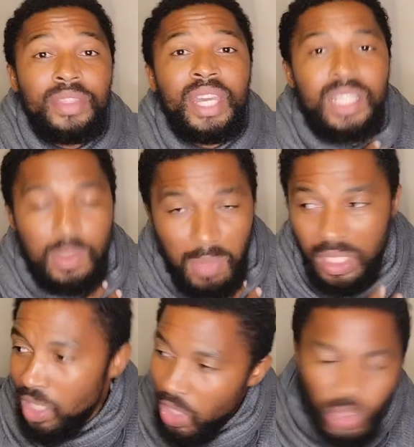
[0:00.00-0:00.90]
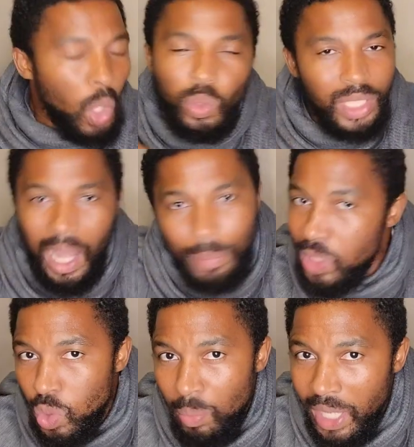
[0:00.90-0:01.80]
That is me. Don't come
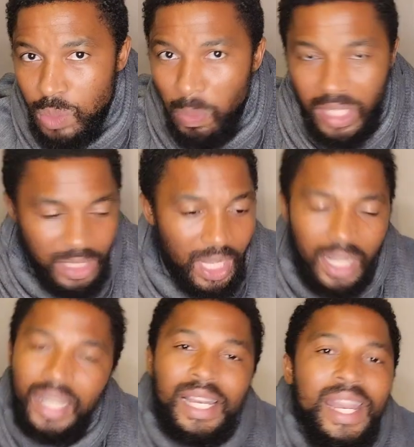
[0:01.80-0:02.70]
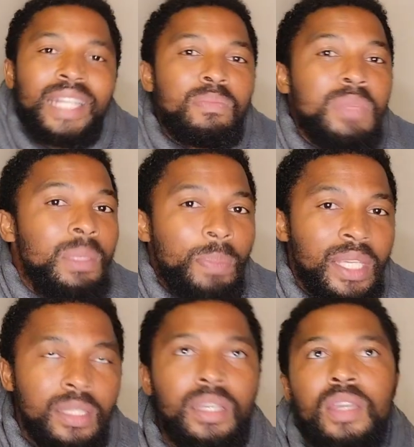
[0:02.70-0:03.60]
into my space. Let me
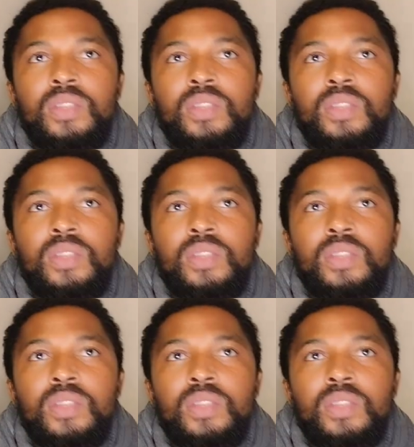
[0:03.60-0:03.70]
be.